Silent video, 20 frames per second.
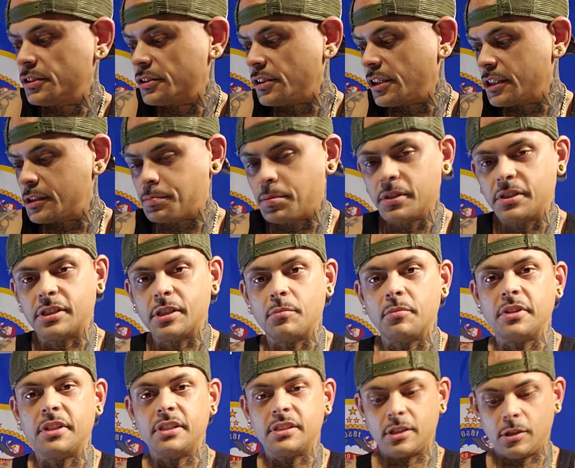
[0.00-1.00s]
let's put some
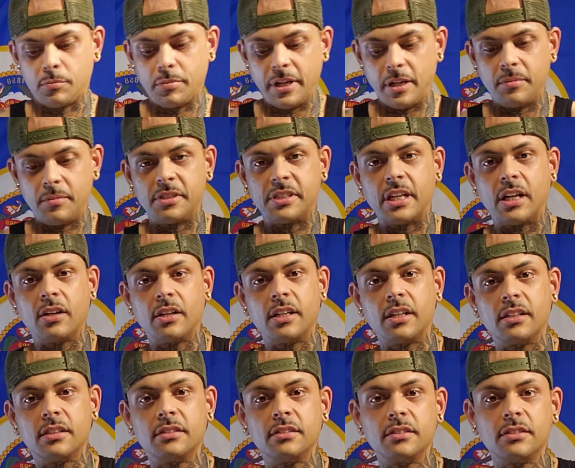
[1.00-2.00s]
of these little babies out
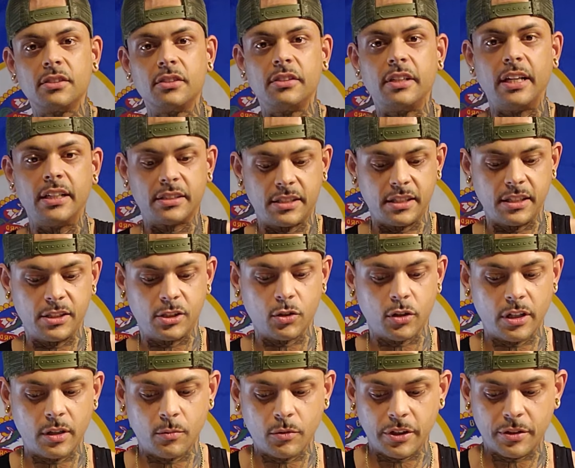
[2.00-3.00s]
here so you guys can
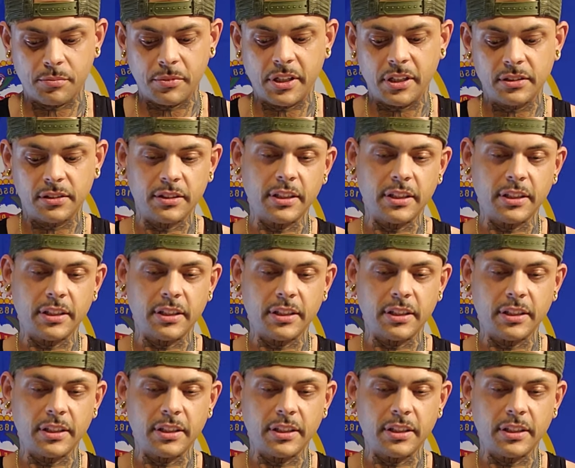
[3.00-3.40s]
enjoy them with me.